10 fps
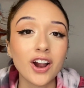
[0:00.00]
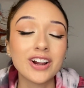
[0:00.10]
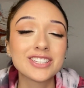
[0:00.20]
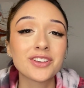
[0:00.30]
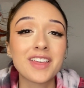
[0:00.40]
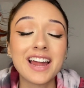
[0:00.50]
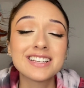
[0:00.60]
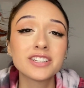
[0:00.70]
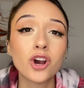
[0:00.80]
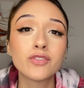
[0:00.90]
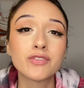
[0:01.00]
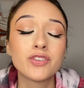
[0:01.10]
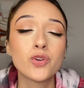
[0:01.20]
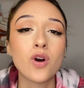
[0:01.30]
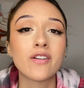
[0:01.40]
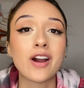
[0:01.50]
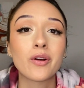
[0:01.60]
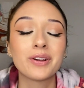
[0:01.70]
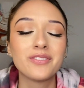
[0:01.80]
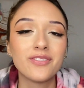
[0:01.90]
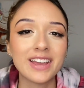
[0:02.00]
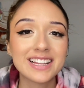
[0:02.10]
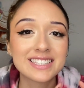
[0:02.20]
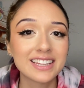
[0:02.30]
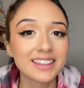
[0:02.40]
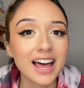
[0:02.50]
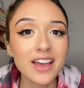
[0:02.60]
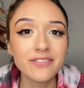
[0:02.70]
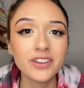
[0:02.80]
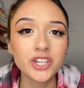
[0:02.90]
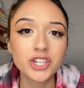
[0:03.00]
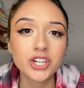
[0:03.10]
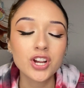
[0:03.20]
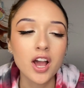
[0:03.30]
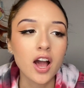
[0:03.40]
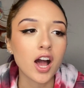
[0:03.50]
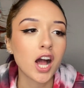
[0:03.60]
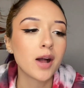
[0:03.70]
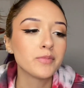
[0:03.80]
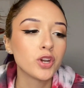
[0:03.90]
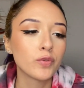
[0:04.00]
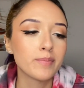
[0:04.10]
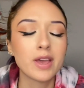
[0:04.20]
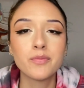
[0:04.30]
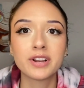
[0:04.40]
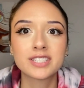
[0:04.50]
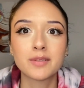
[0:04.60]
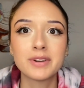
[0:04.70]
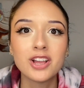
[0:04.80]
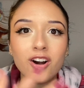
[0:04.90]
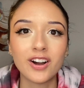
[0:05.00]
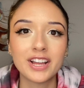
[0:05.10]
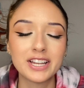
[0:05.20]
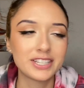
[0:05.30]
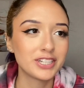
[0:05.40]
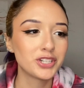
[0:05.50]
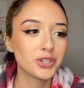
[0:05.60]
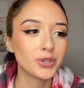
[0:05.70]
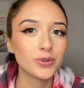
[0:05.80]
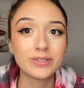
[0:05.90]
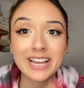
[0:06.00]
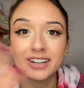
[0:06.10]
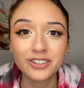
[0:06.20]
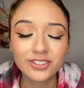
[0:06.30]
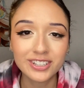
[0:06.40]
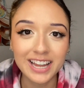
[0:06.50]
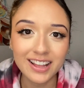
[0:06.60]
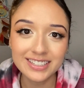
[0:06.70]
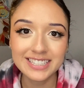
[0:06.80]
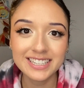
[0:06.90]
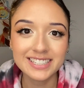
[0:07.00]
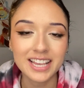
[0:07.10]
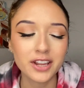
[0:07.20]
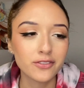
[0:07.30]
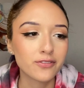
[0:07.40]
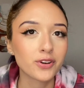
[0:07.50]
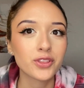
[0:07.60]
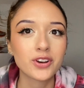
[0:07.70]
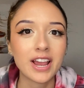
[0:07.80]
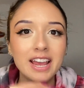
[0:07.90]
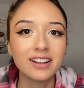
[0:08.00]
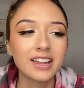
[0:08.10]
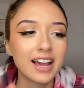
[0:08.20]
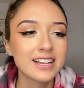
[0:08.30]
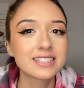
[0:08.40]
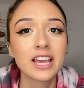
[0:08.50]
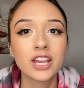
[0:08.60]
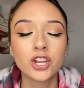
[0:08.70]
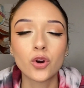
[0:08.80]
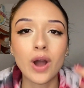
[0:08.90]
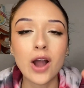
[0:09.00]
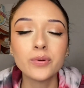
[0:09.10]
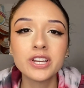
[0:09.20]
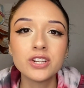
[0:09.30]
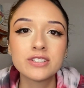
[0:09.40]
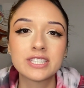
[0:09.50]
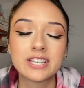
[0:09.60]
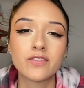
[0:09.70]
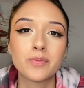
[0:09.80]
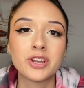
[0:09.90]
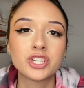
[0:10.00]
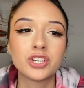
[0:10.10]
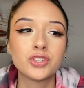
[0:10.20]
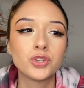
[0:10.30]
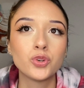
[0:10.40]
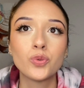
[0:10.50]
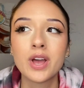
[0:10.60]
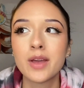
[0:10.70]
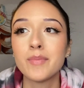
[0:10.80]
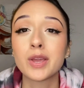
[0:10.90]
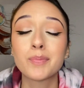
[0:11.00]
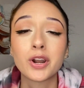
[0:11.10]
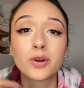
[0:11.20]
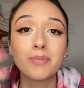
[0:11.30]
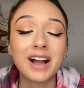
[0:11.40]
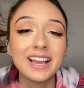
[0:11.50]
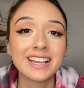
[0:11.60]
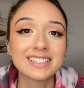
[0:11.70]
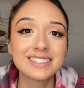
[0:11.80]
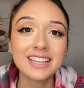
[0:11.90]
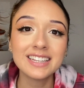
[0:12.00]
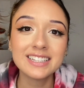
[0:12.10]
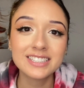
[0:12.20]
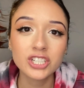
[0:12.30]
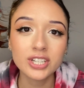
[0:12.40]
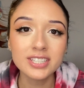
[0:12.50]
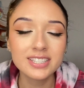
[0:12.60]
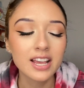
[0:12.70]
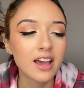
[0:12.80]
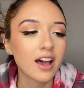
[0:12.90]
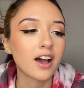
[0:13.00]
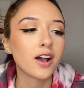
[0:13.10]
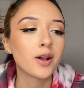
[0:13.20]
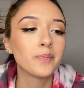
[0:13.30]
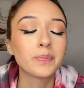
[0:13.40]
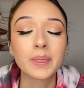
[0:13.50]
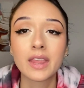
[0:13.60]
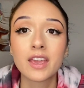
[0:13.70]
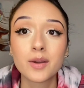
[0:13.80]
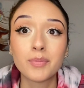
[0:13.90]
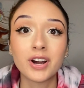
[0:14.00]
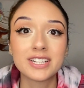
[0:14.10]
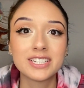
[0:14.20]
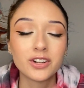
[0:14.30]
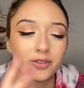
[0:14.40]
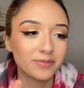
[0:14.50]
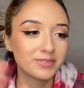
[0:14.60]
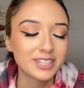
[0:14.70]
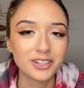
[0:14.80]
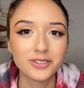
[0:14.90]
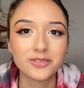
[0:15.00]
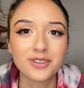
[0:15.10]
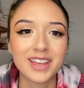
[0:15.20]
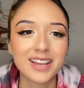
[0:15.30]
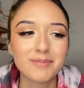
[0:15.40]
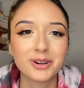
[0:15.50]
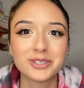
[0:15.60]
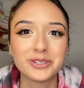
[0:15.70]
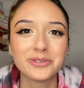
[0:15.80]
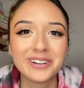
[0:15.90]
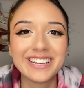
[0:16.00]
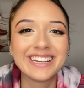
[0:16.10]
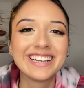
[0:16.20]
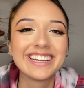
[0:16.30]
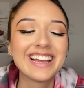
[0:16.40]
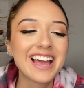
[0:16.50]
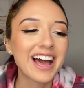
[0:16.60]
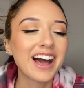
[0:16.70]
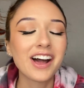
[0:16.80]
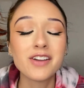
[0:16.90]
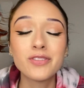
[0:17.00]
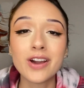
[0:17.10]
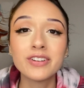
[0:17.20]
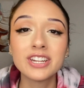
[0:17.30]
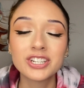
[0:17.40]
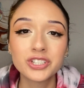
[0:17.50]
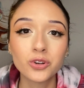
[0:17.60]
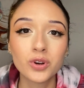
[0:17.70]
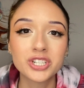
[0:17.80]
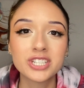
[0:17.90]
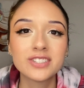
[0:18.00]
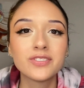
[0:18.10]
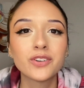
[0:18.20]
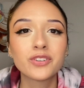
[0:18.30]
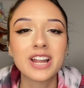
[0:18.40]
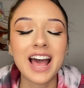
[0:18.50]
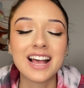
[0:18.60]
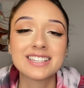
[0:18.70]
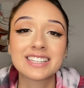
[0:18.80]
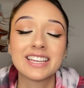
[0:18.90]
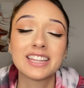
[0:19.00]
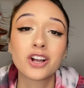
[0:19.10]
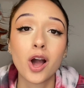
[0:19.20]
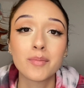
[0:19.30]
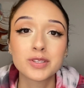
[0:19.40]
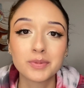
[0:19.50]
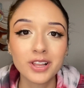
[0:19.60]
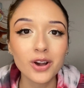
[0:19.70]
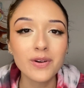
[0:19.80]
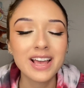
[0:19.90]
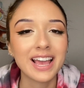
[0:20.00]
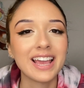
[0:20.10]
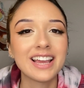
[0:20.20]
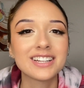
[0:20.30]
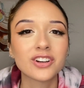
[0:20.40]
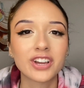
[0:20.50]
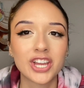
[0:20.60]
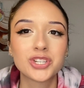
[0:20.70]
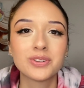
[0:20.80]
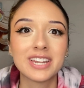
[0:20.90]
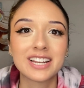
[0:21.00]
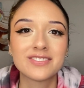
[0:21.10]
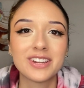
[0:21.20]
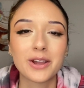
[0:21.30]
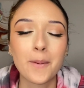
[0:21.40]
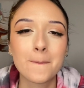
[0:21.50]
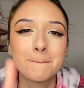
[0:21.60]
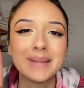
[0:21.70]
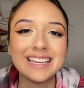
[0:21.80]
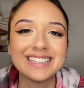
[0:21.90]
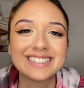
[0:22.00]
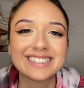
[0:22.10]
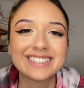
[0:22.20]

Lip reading: right, so that is an overview of our advanced live feature. We may bring somebody on to do technical analysis and further analyze, how we can use this information to make better buying and selling decisions. But stay tuned for that part 2. If you have any additional questions, feel free to ask in the comments below, and I'll catch you in the next video. Peace.